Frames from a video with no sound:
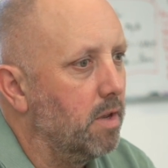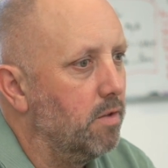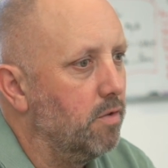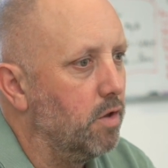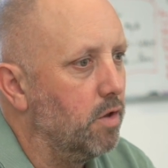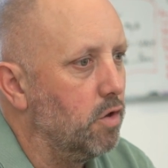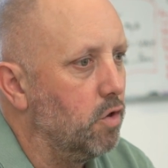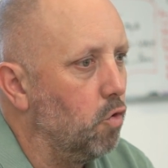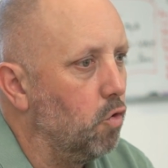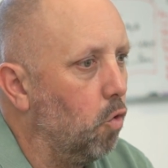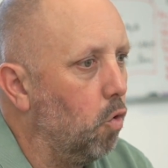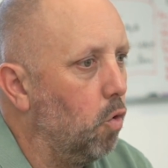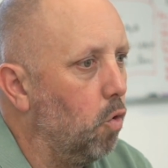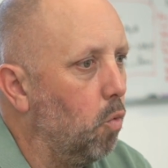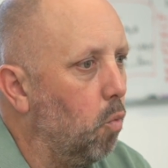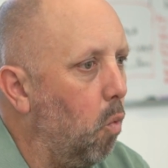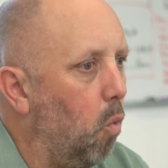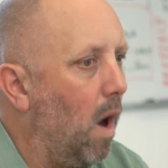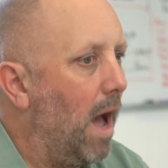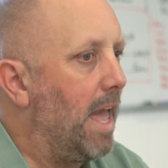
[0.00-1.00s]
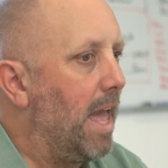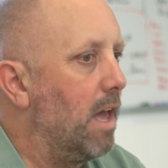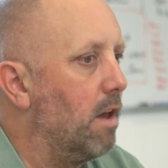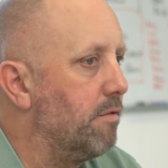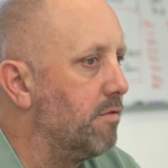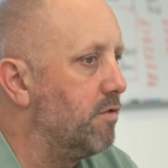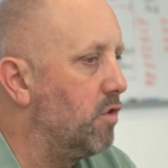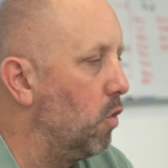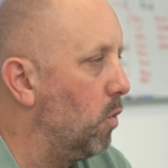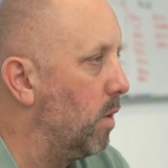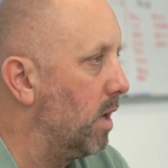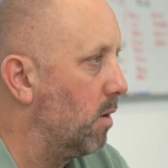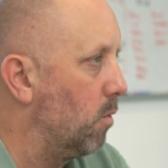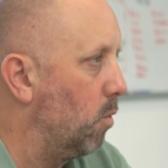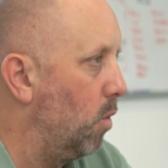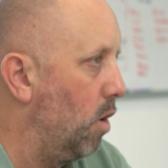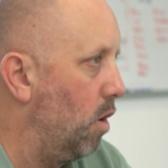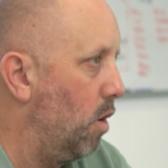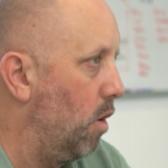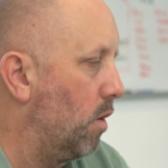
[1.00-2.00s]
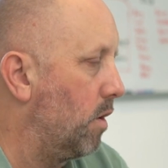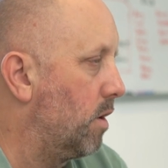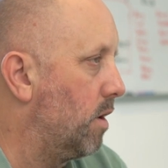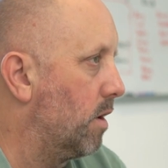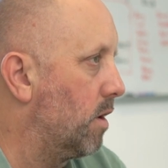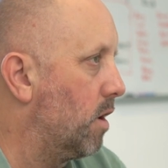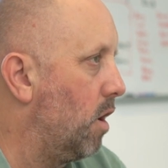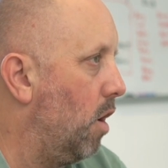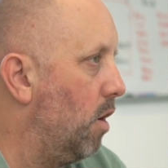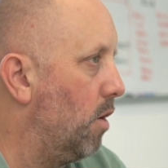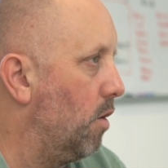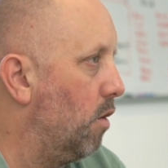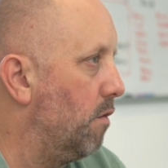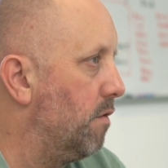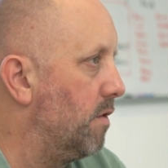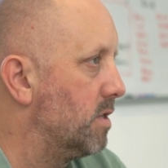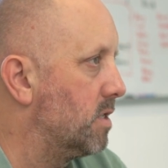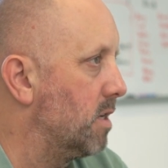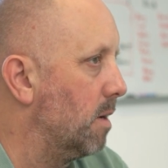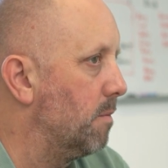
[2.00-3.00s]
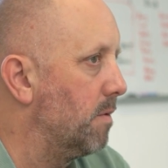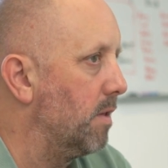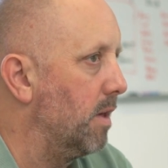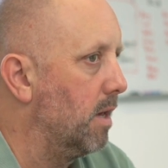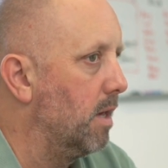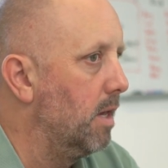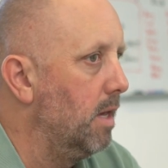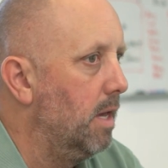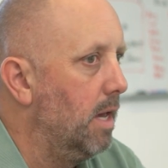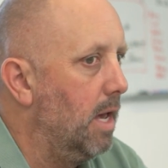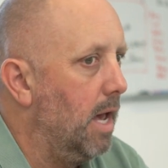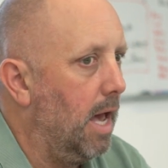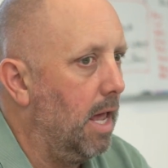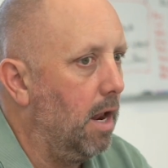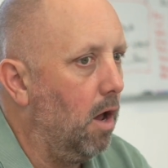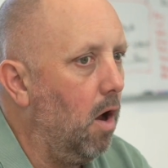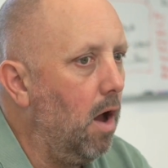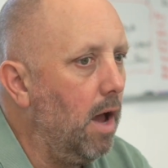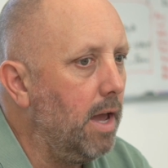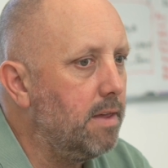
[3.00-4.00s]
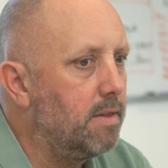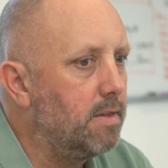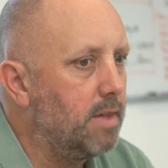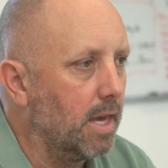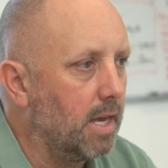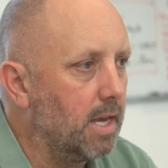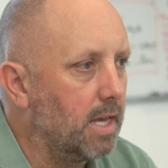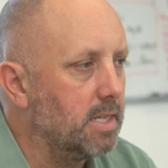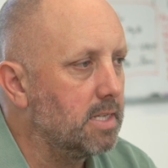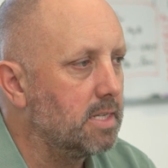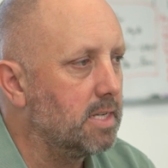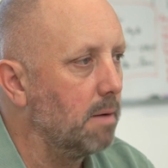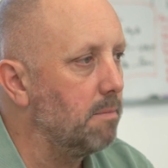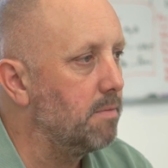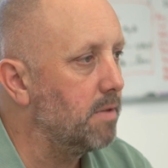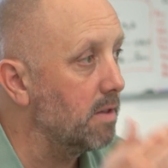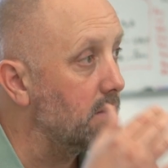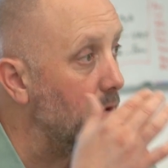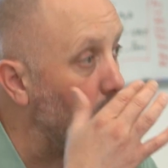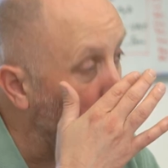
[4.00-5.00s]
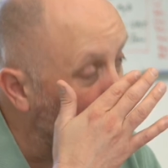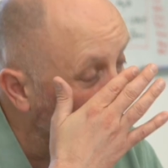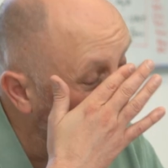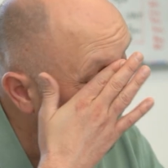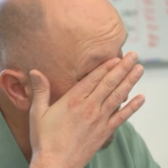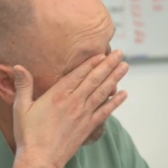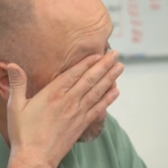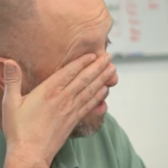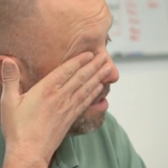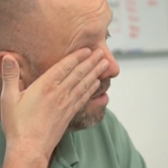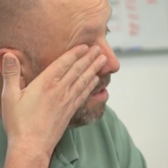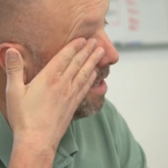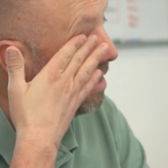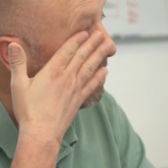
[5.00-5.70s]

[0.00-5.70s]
your way of doing work can't offer something. And I think it's something that we need to